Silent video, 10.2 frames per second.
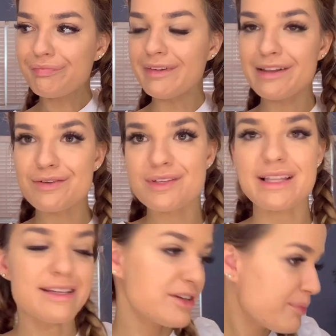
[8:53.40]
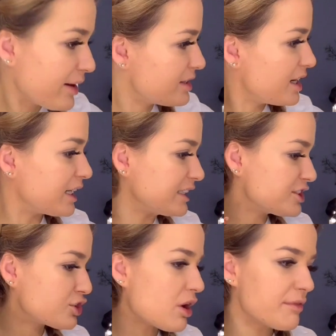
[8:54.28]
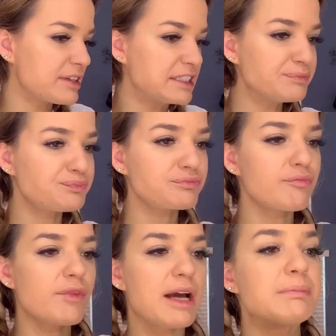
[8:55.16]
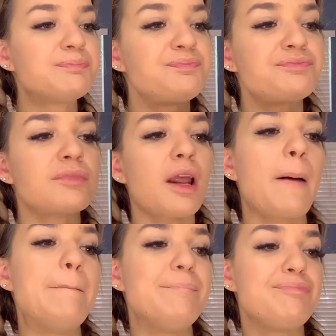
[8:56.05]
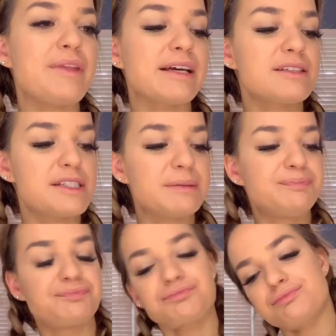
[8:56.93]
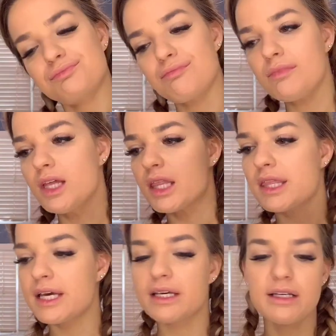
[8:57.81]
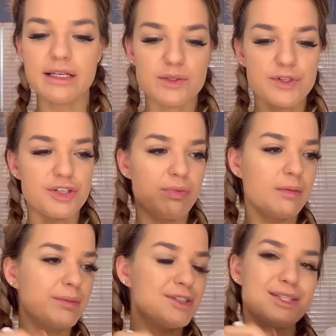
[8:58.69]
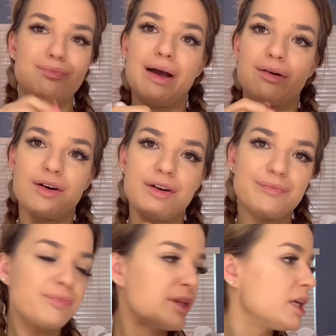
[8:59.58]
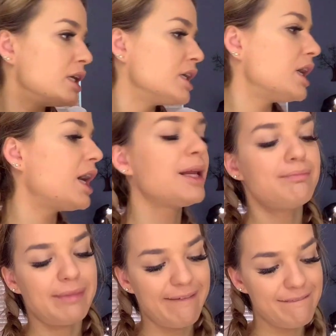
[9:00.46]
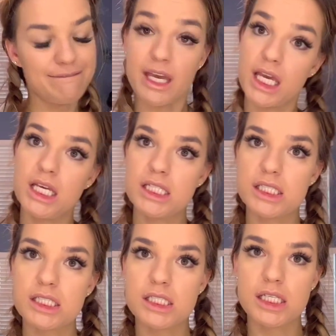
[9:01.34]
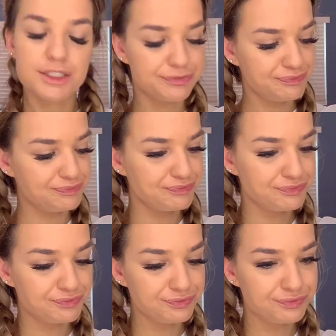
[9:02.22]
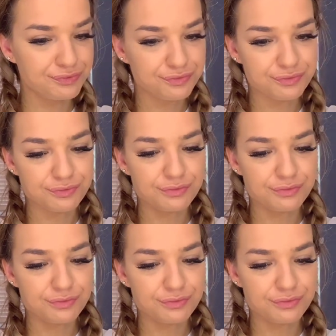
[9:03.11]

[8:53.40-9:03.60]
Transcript: That was the last of my iced coffee. Okay. Next thing is we should probably put some powder on my face. Hmm.